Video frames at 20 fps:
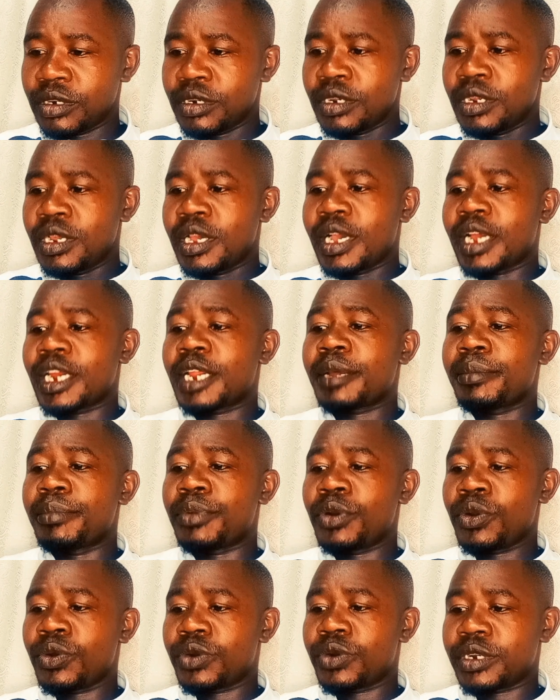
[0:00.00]
and
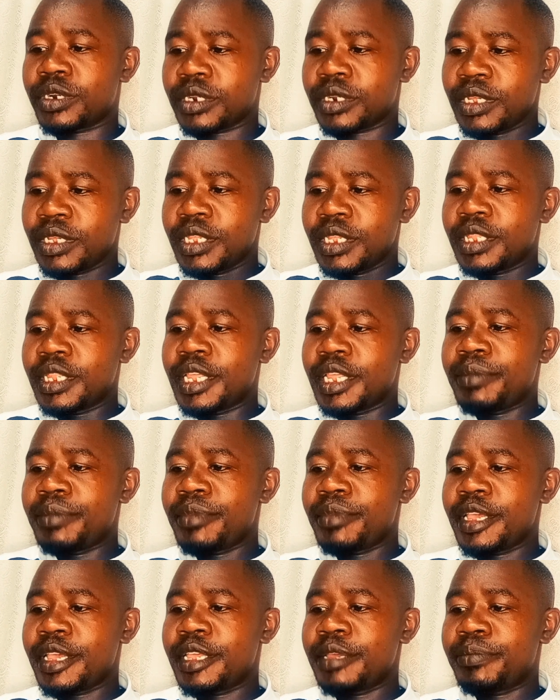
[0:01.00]
abroad. They
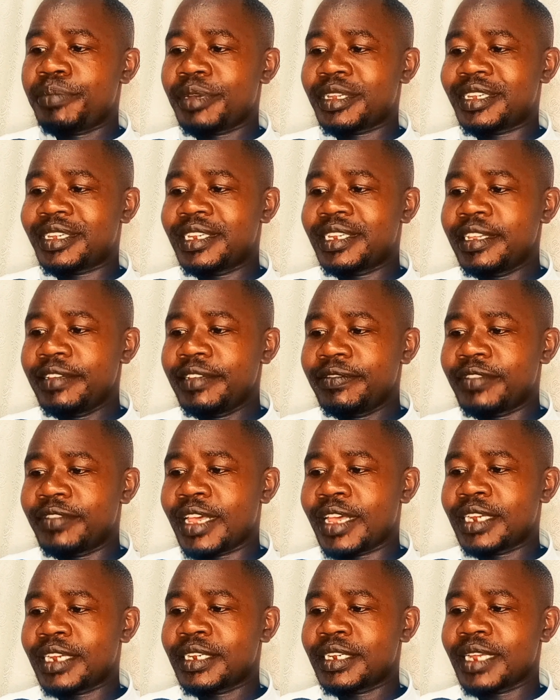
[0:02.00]
may perceive
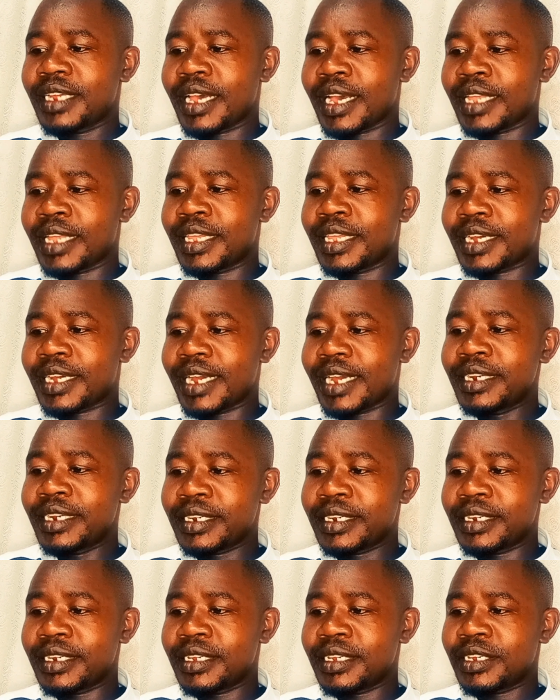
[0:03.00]
that other
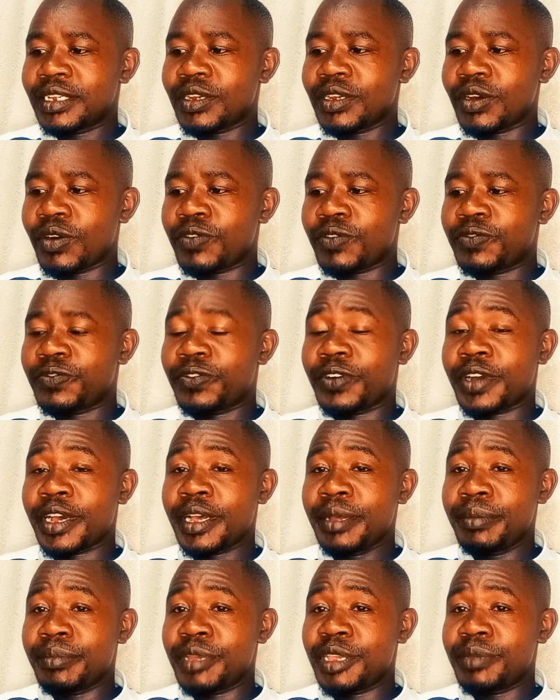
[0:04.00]
countries offer
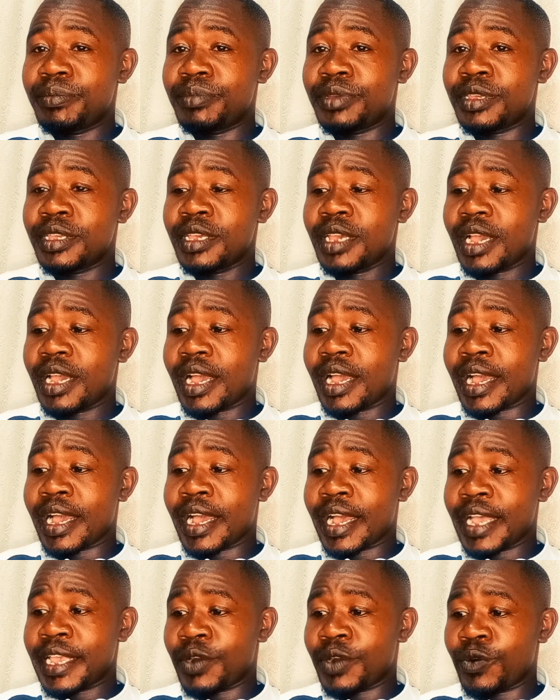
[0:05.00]
maybe a
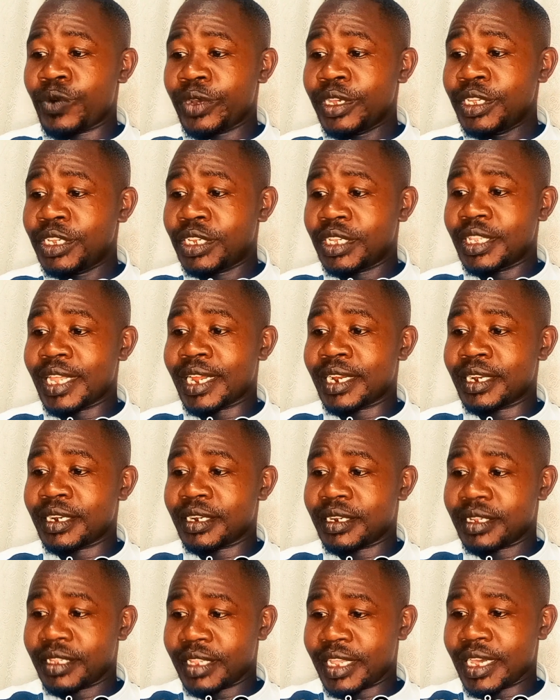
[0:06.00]
higher wage than
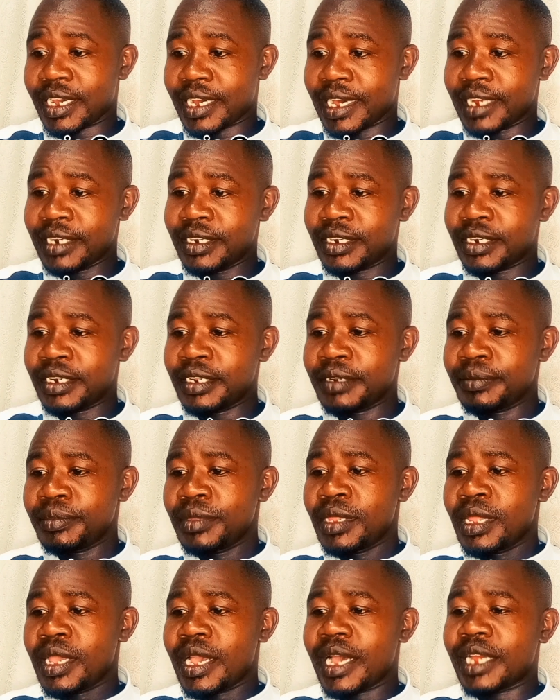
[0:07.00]
their country
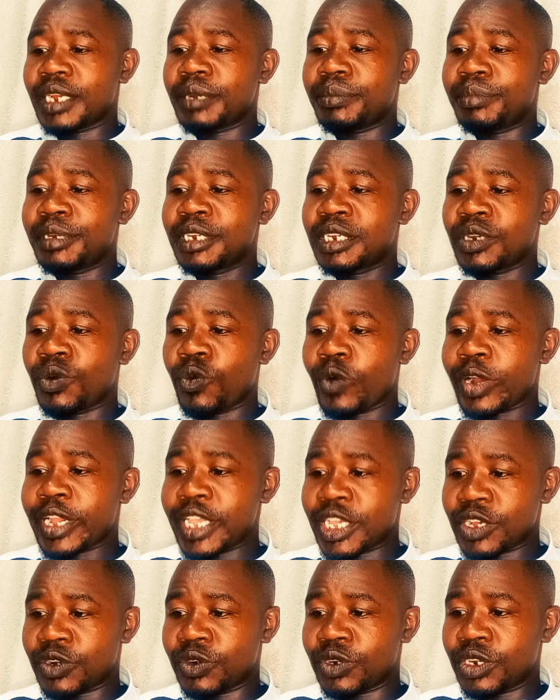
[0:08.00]
and better
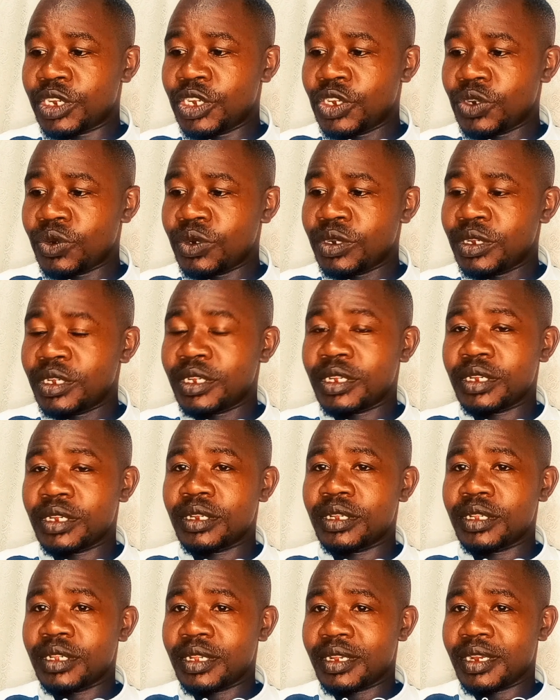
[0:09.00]
working conditions
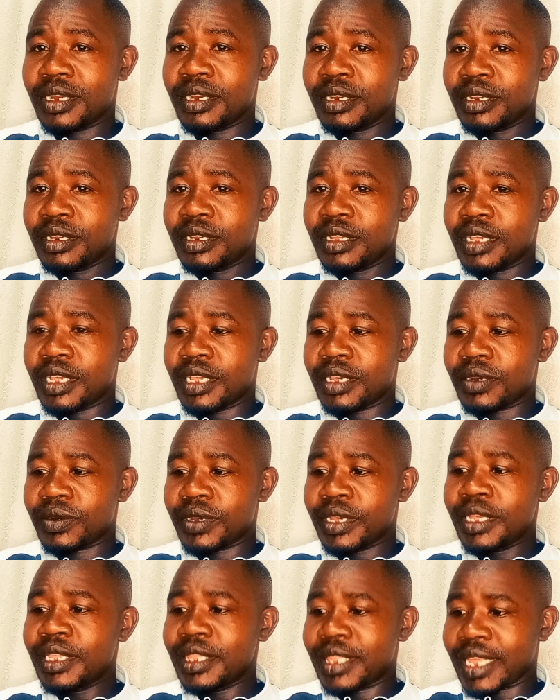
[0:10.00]

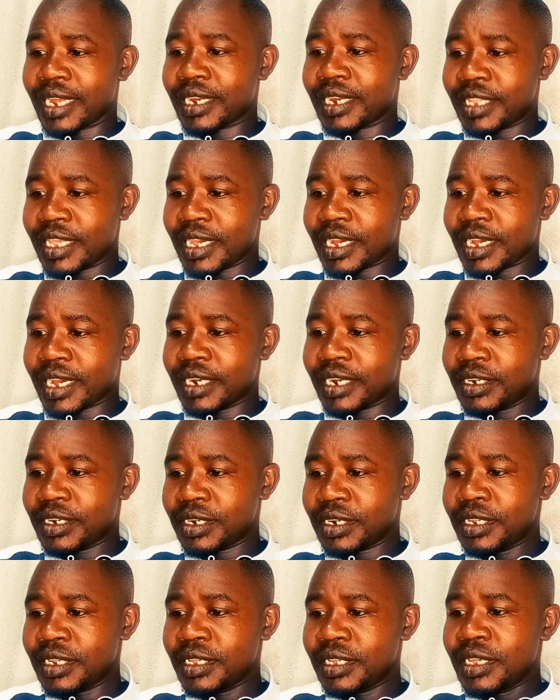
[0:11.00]
than their
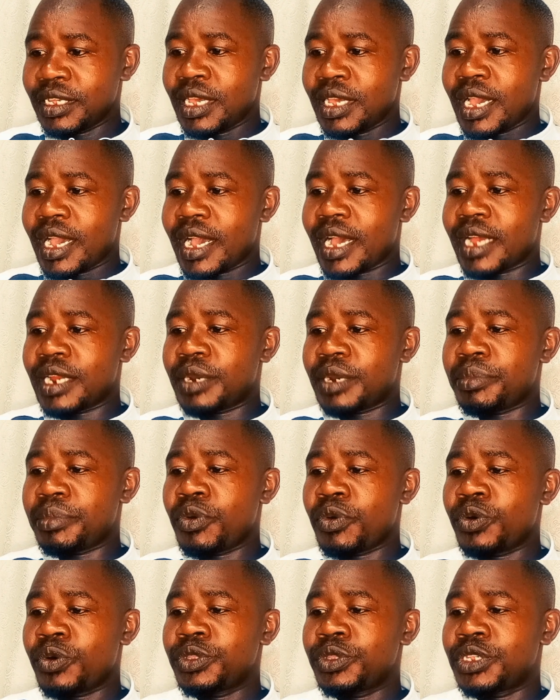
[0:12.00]
country, and
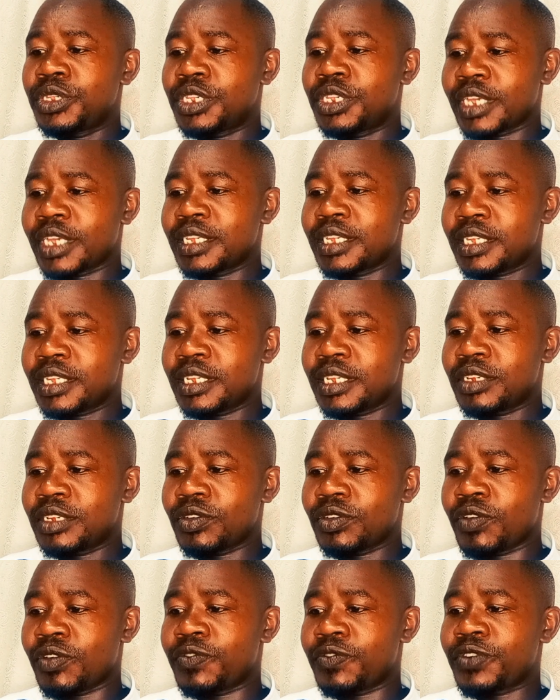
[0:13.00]
more chances
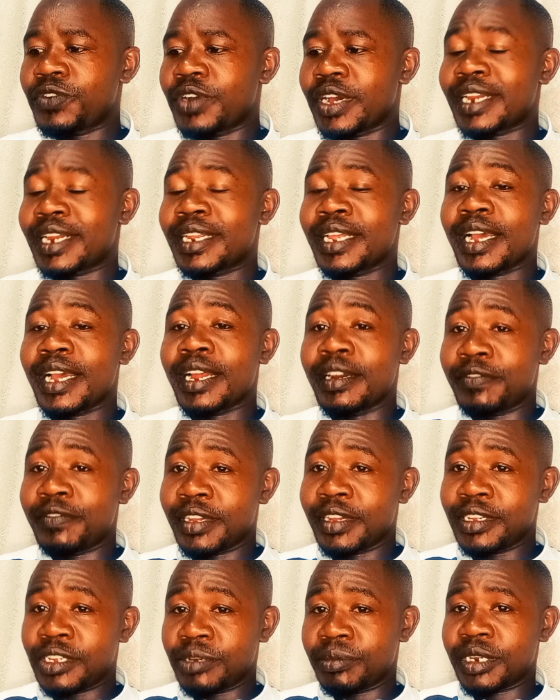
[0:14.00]
of career
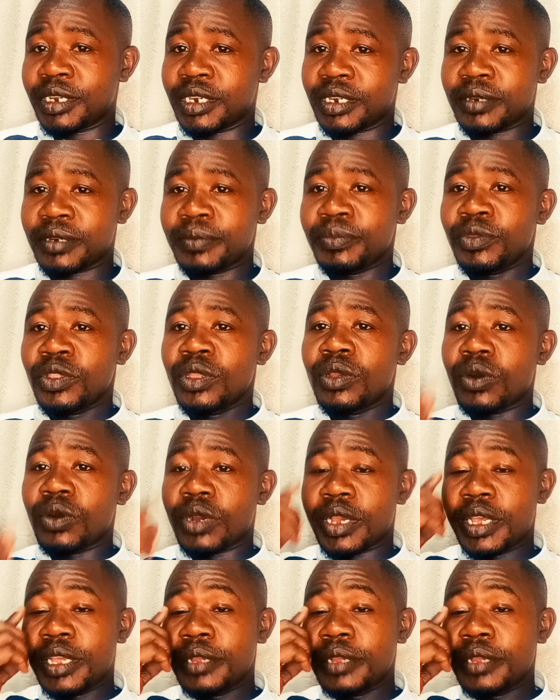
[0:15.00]
advancement. Okay,